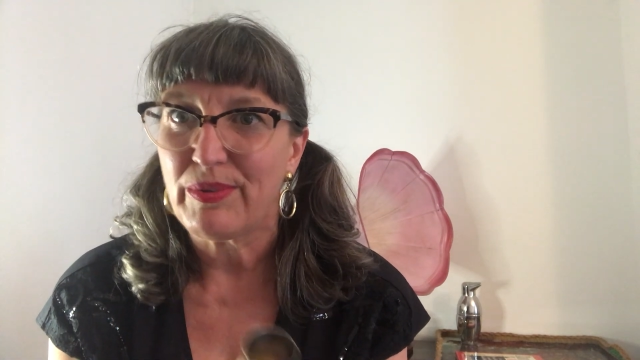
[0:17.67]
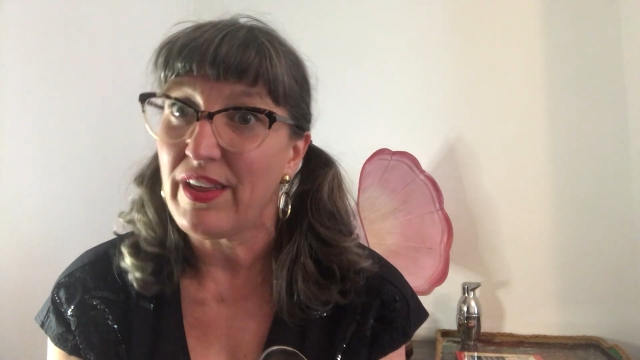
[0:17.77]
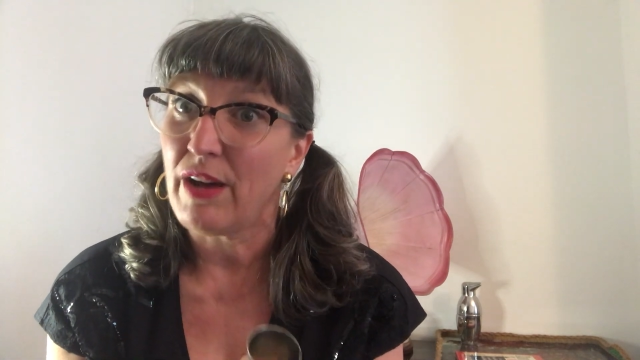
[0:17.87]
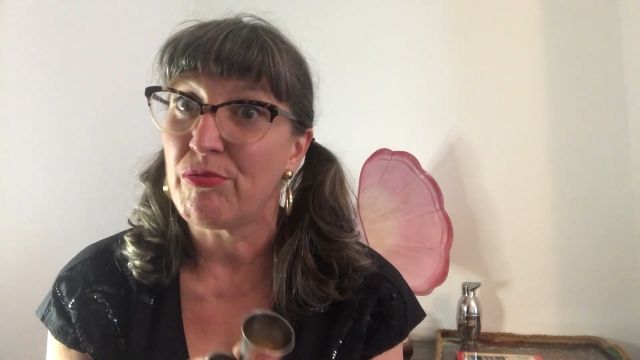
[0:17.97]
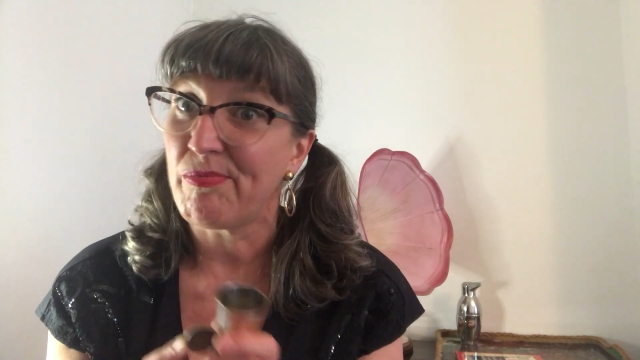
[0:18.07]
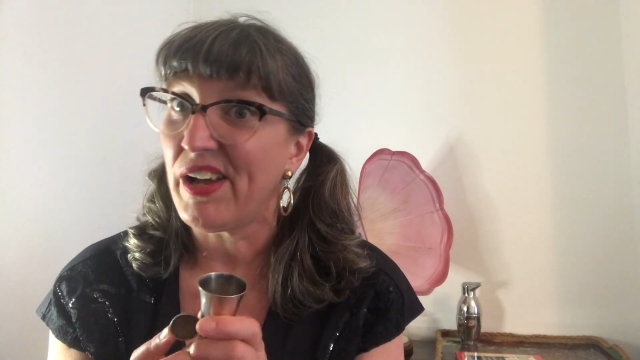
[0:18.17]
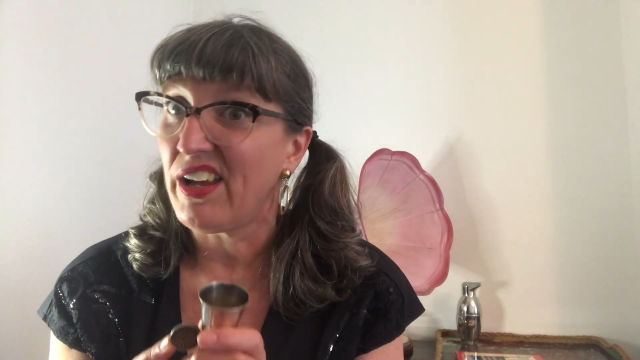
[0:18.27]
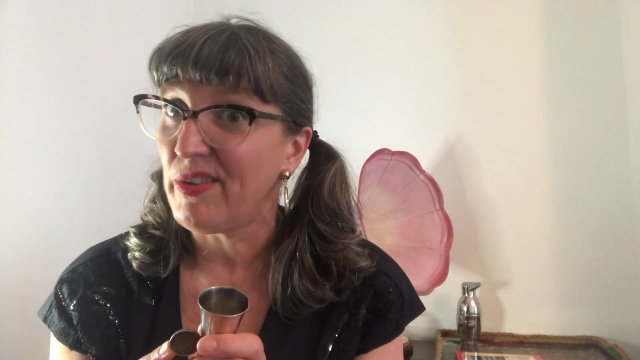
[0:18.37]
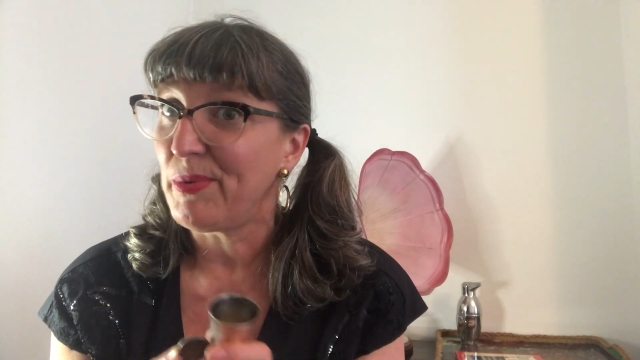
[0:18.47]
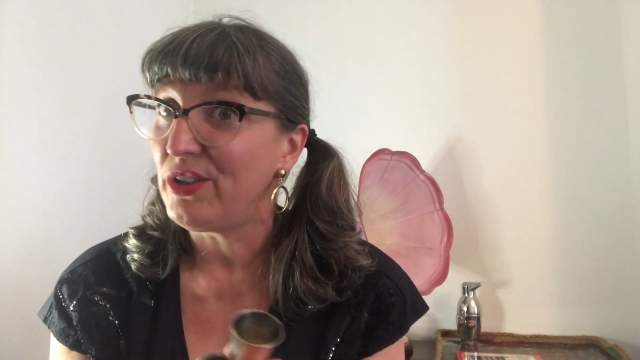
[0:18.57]
with the help of my
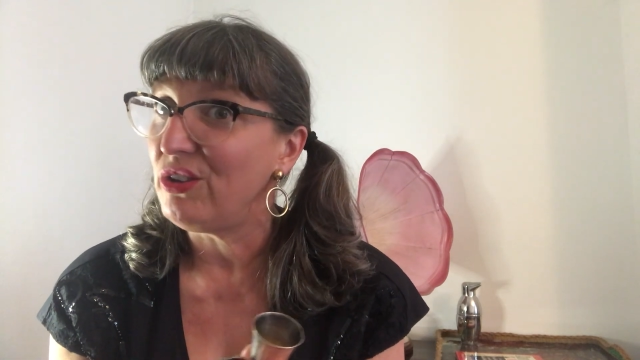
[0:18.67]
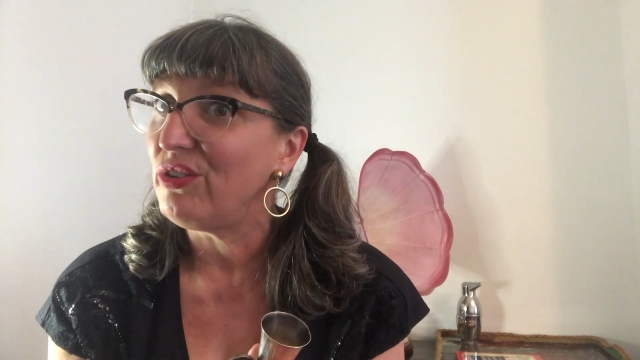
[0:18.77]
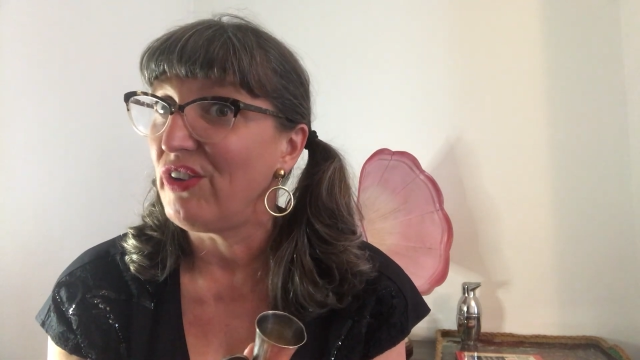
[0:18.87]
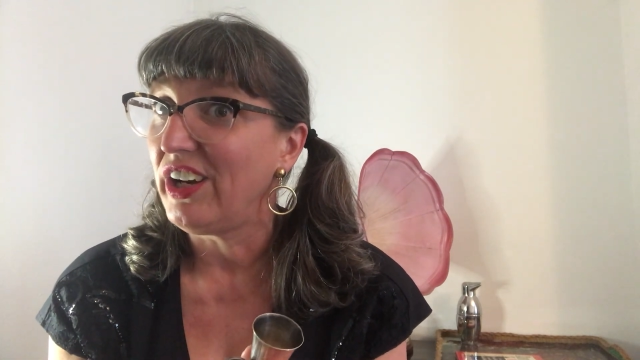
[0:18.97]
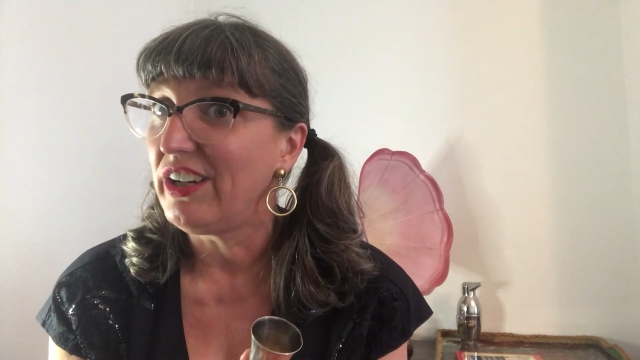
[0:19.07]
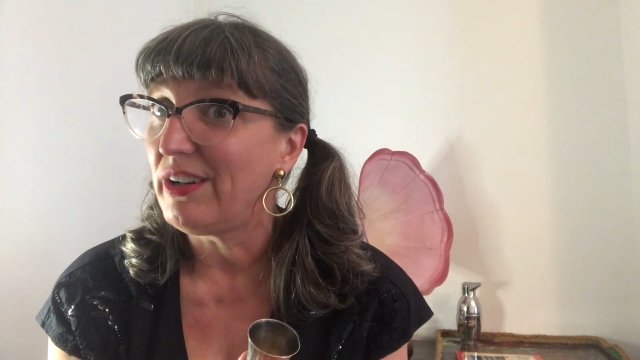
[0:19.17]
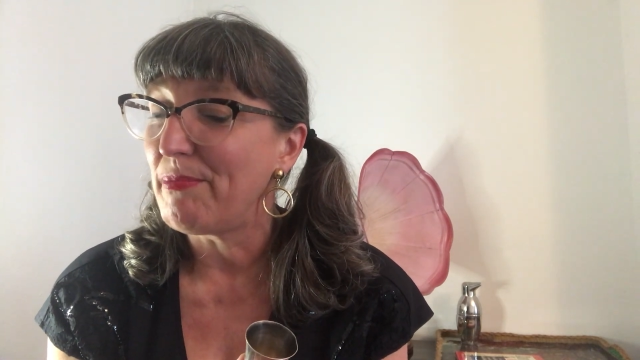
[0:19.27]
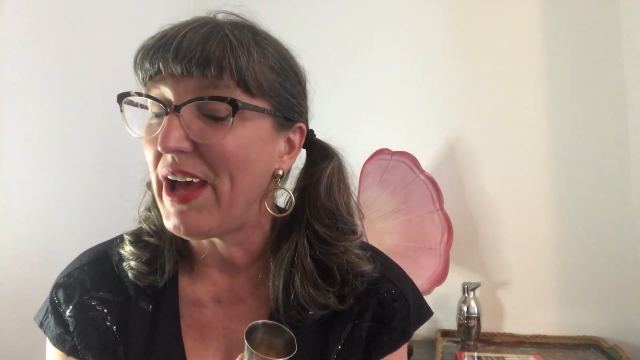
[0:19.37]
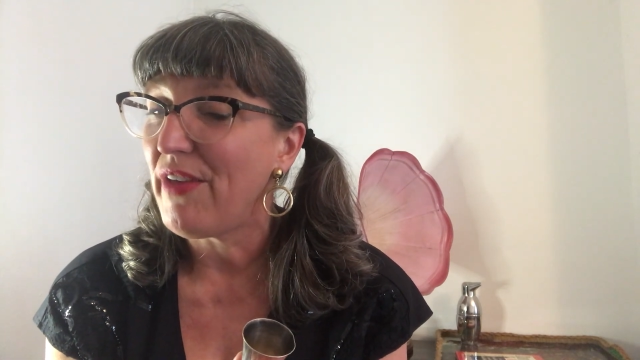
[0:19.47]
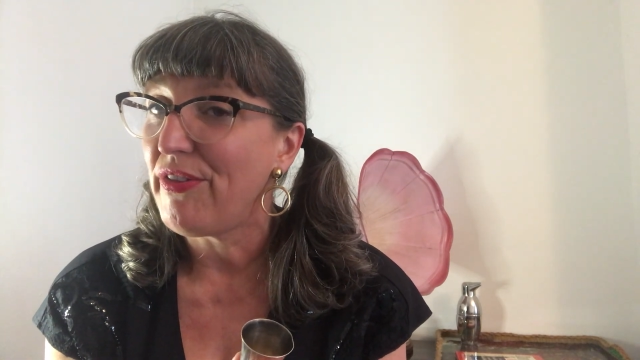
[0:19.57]
husband, who's very good at
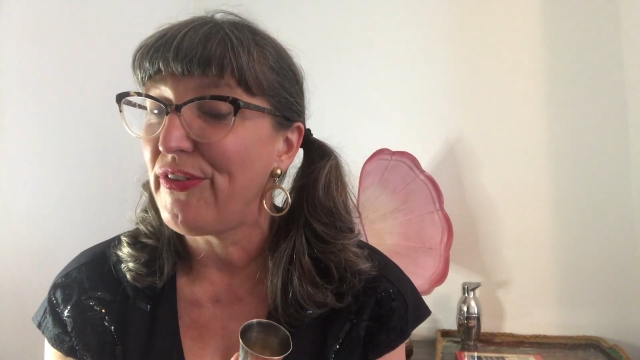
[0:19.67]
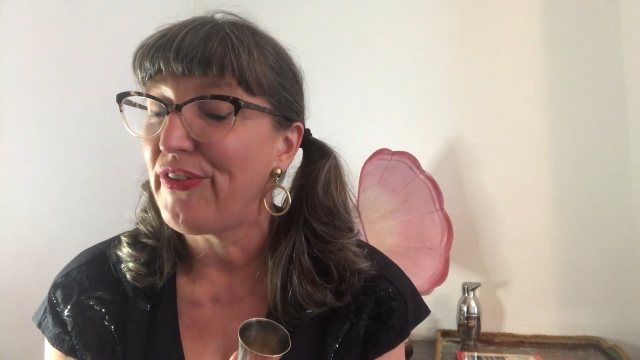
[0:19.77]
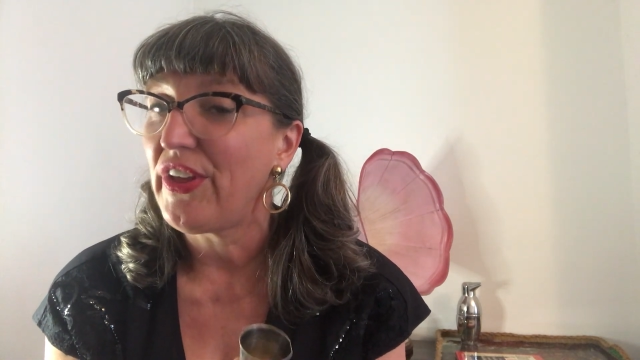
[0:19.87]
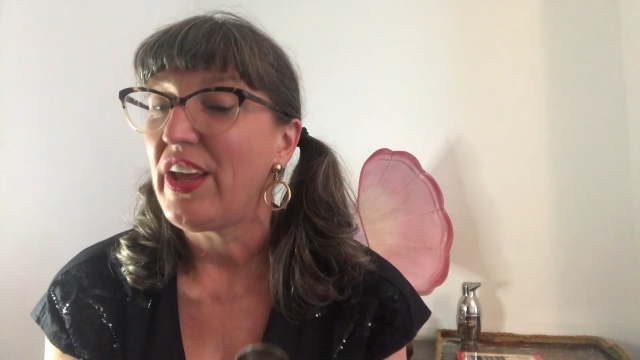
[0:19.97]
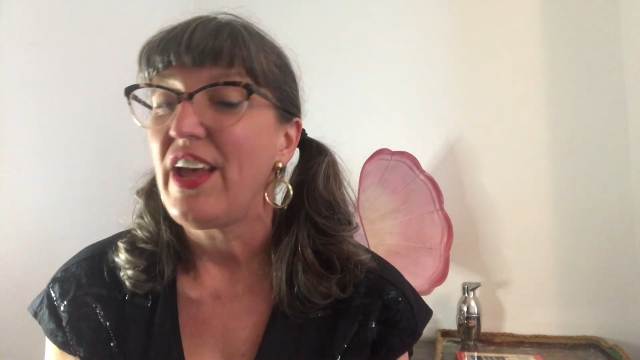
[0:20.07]
maths,